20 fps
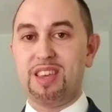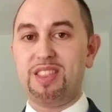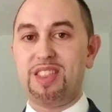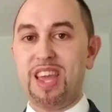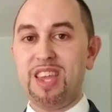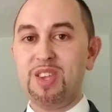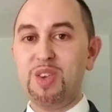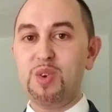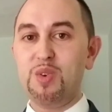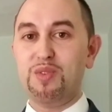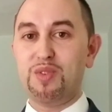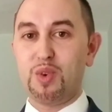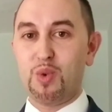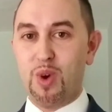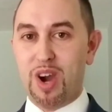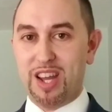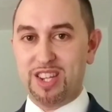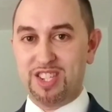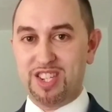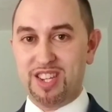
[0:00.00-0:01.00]
Thank you for
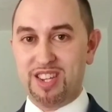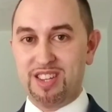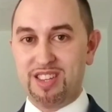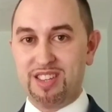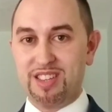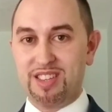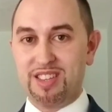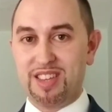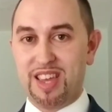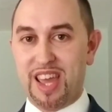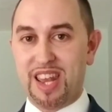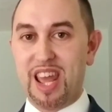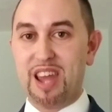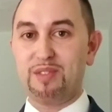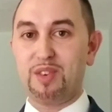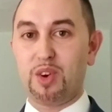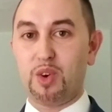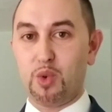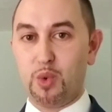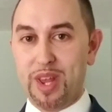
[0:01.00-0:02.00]
watching and
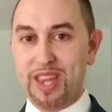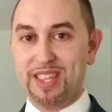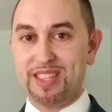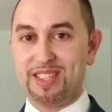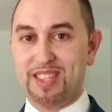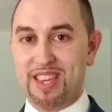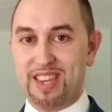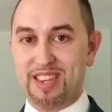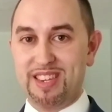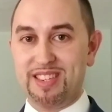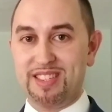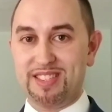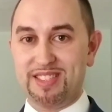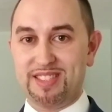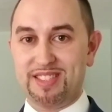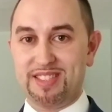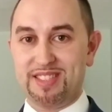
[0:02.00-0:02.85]
have a great day.